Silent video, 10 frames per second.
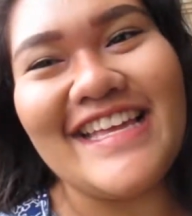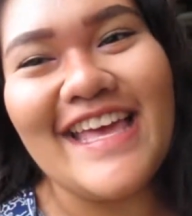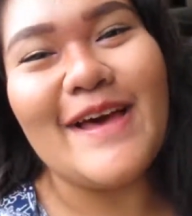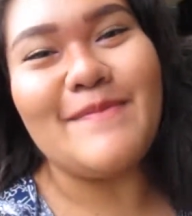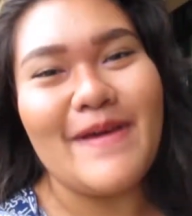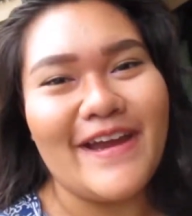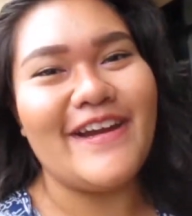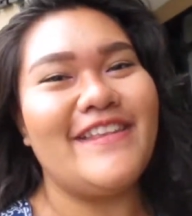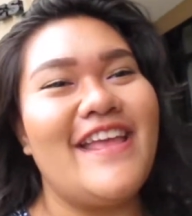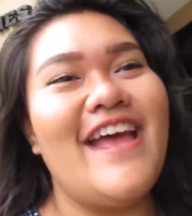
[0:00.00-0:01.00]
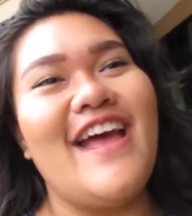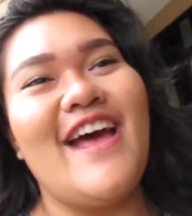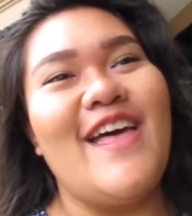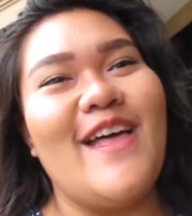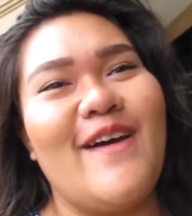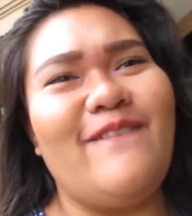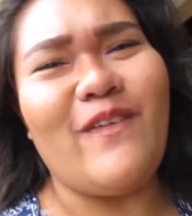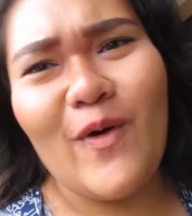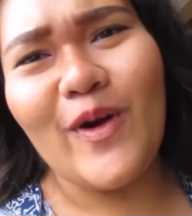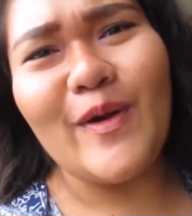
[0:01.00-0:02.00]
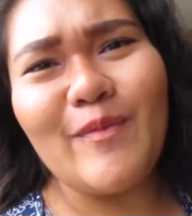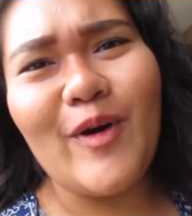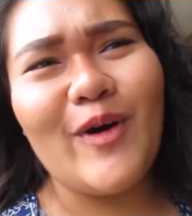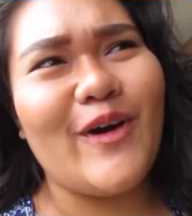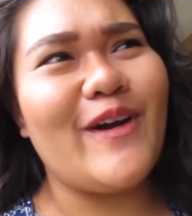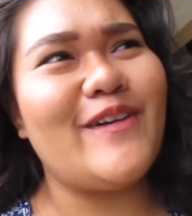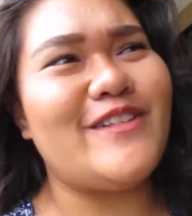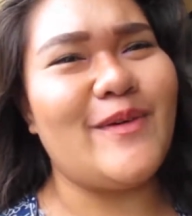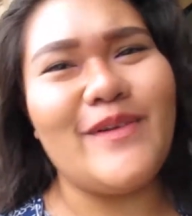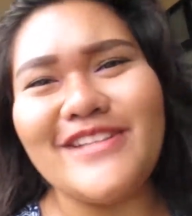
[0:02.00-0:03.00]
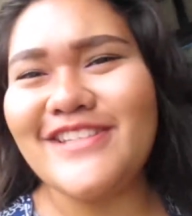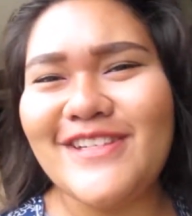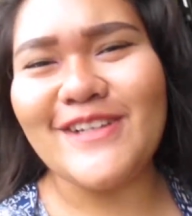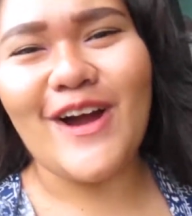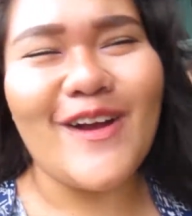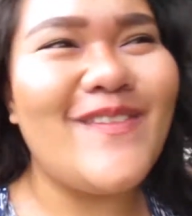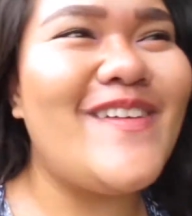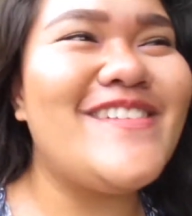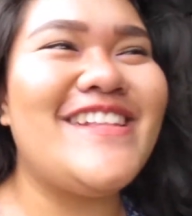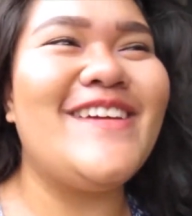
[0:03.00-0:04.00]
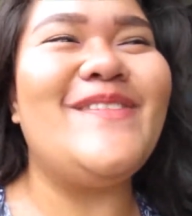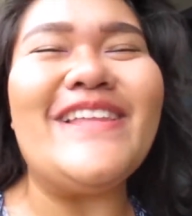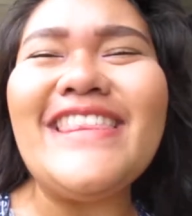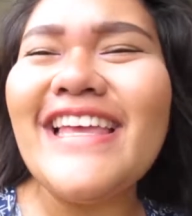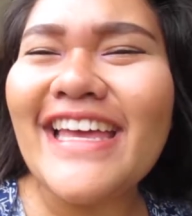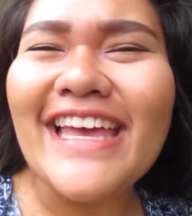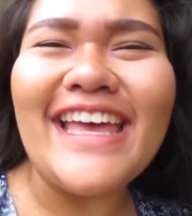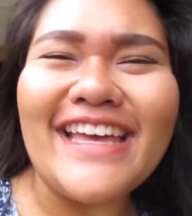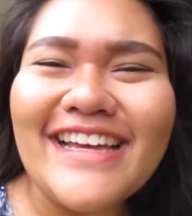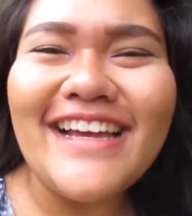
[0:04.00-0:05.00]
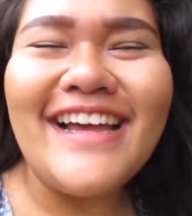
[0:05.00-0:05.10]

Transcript: I get a parent form or someone's to guard me. I'm just like, what the heck?